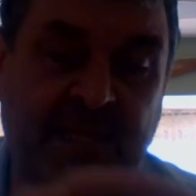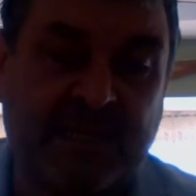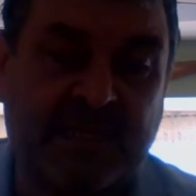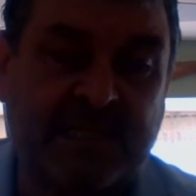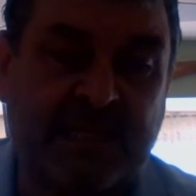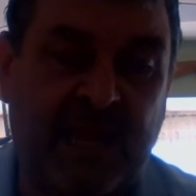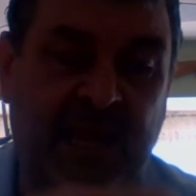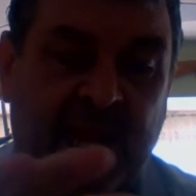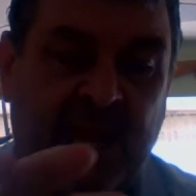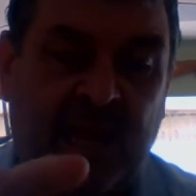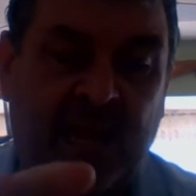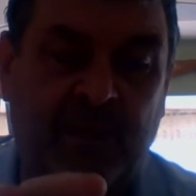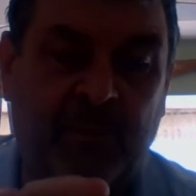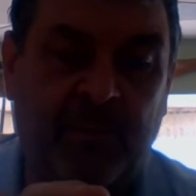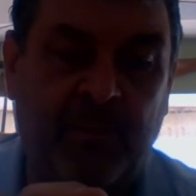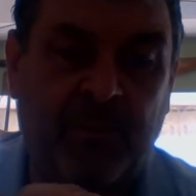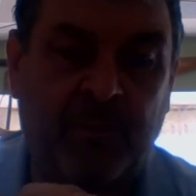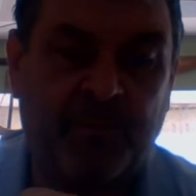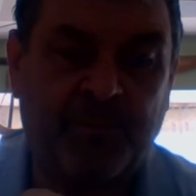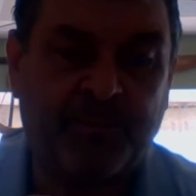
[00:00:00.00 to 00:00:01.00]
the
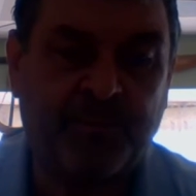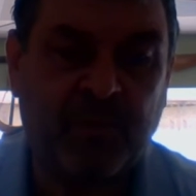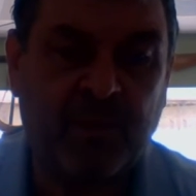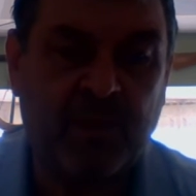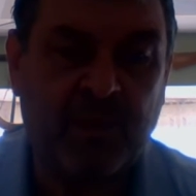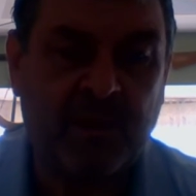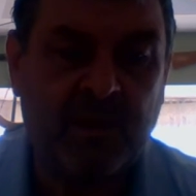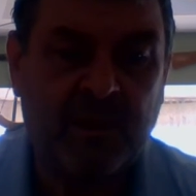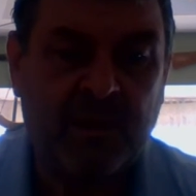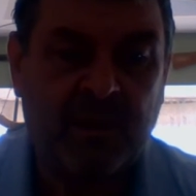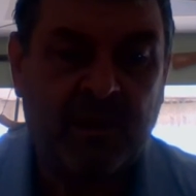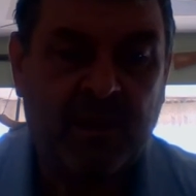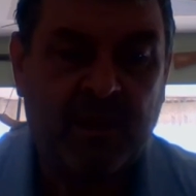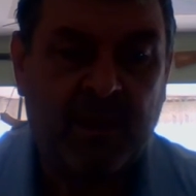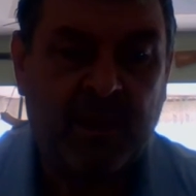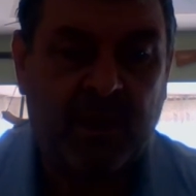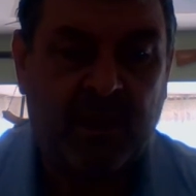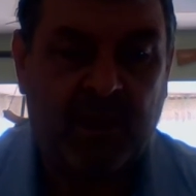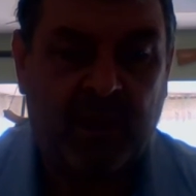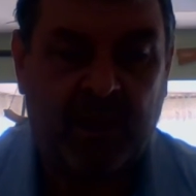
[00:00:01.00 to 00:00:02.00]
same
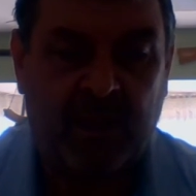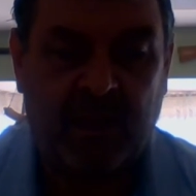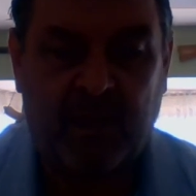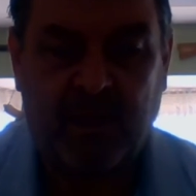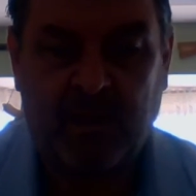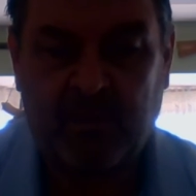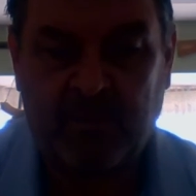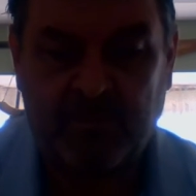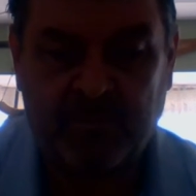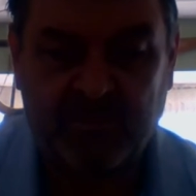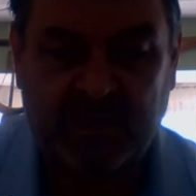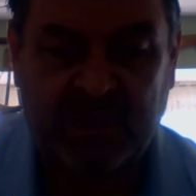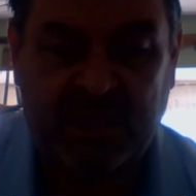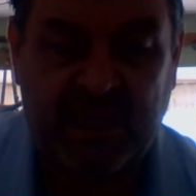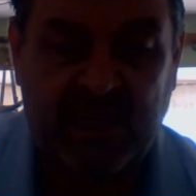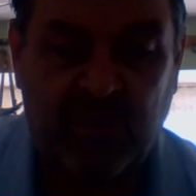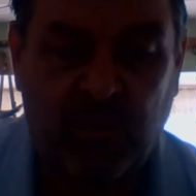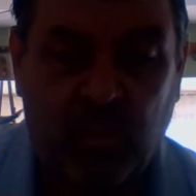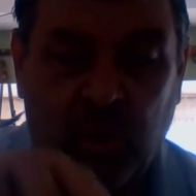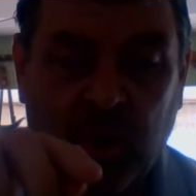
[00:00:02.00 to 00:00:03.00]

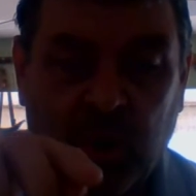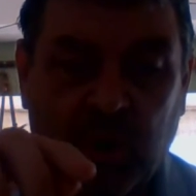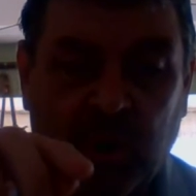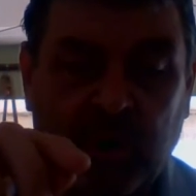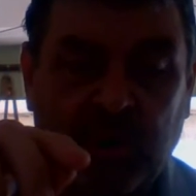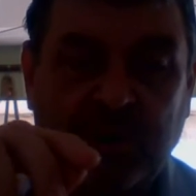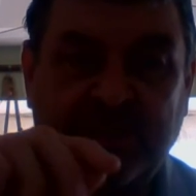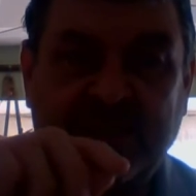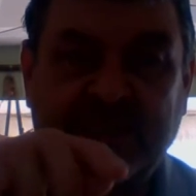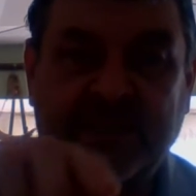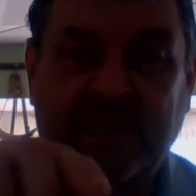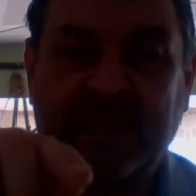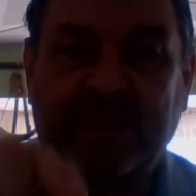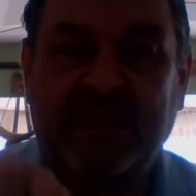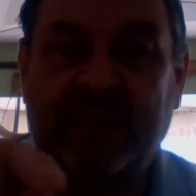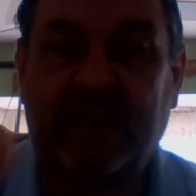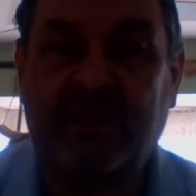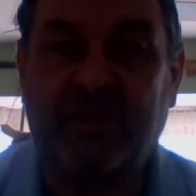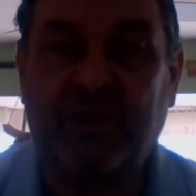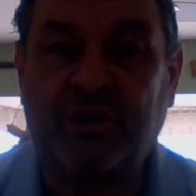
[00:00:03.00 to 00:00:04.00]
keywords as I
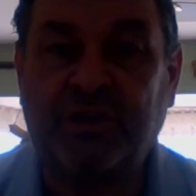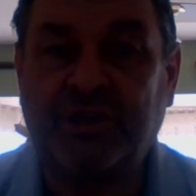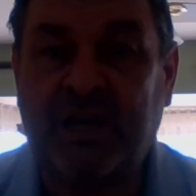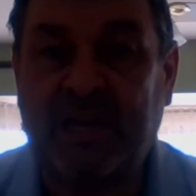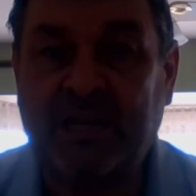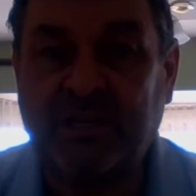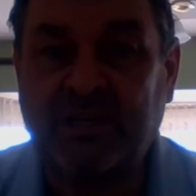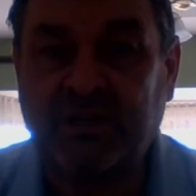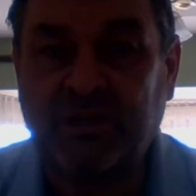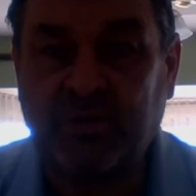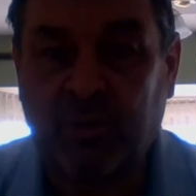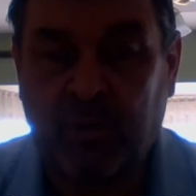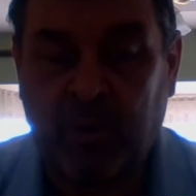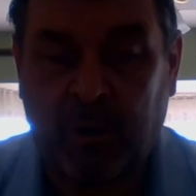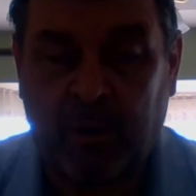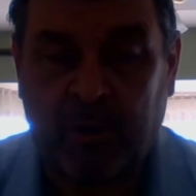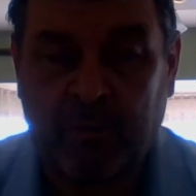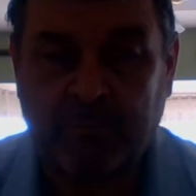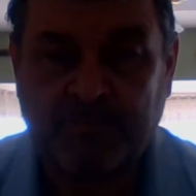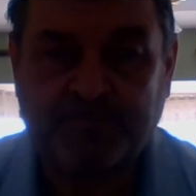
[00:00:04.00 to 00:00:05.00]
did on the
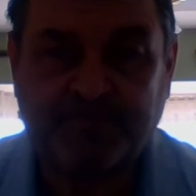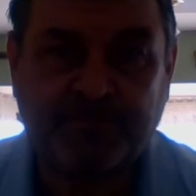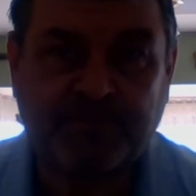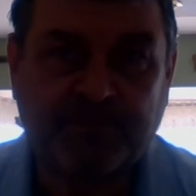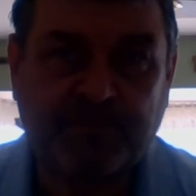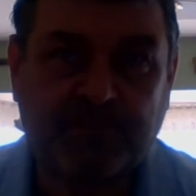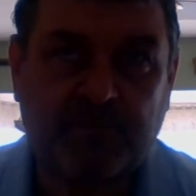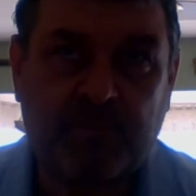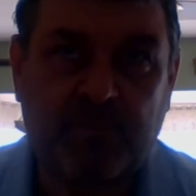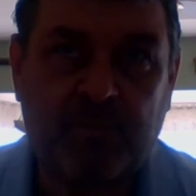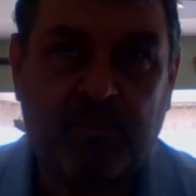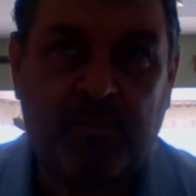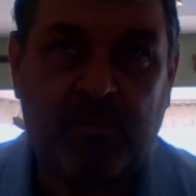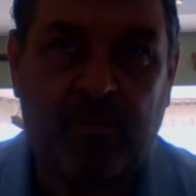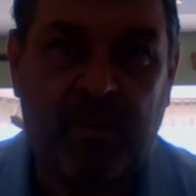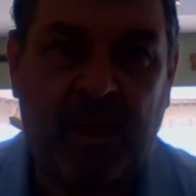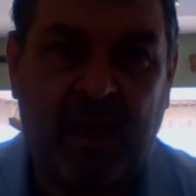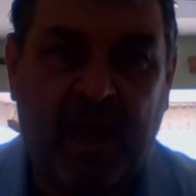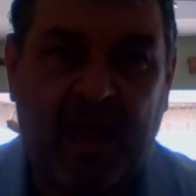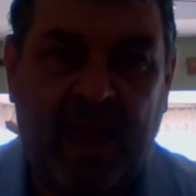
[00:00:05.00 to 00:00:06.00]
JSTOR,
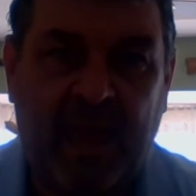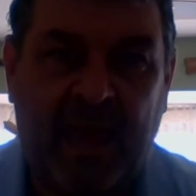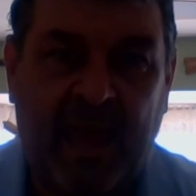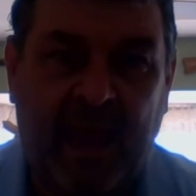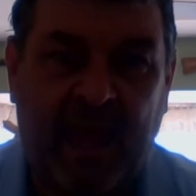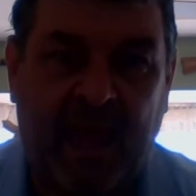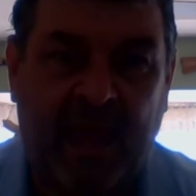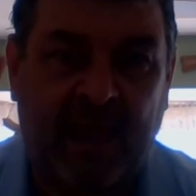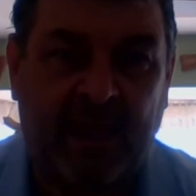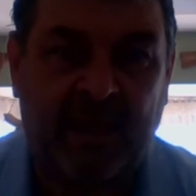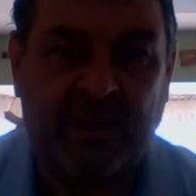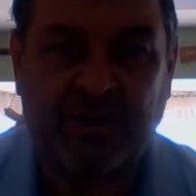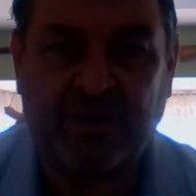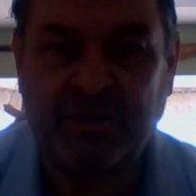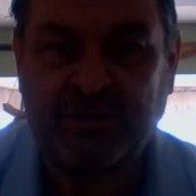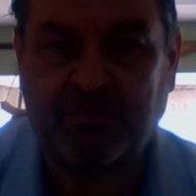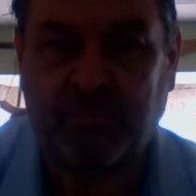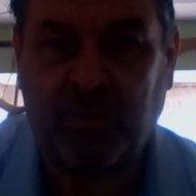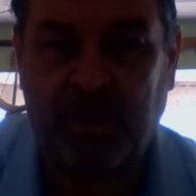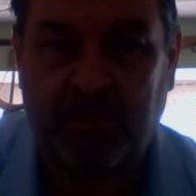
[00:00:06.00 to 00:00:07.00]
and it
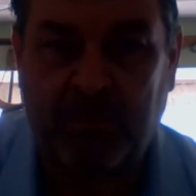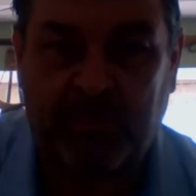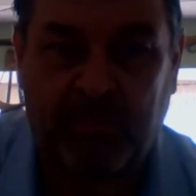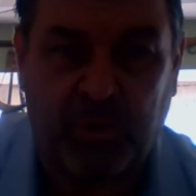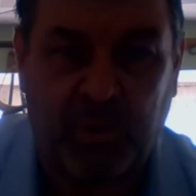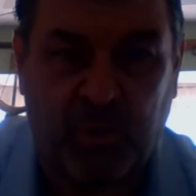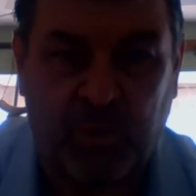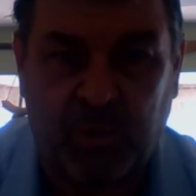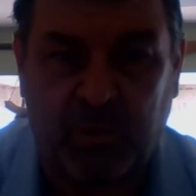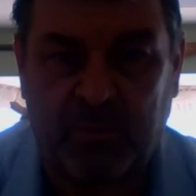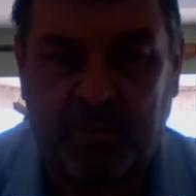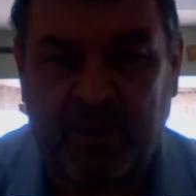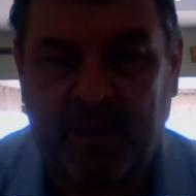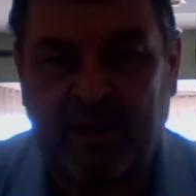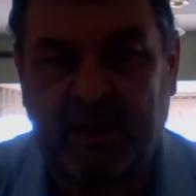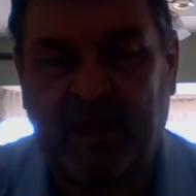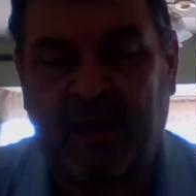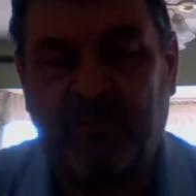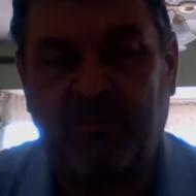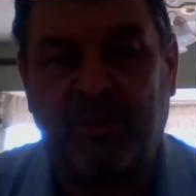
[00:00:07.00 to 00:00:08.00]
just went boom,
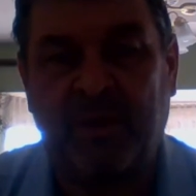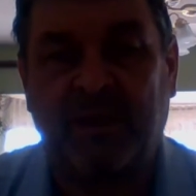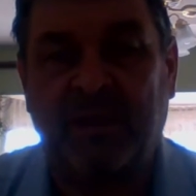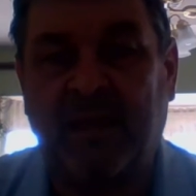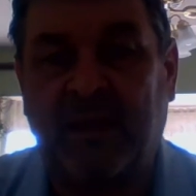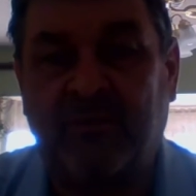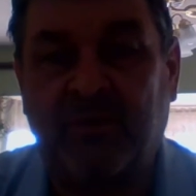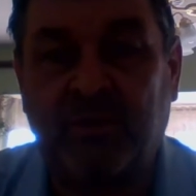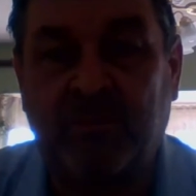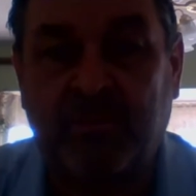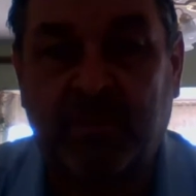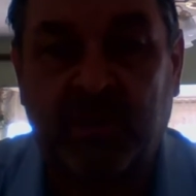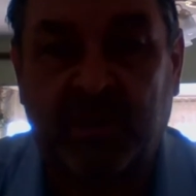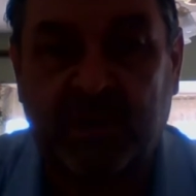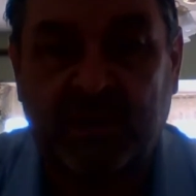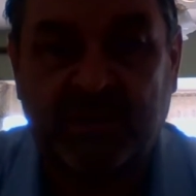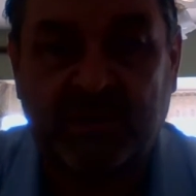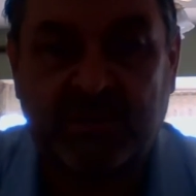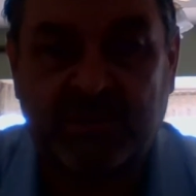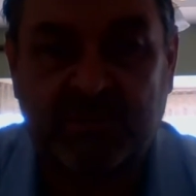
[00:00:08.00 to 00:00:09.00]
and it gave me 11
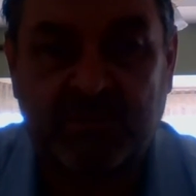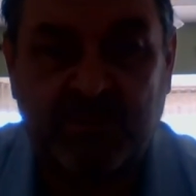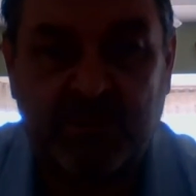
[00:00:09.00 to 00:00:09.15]
books.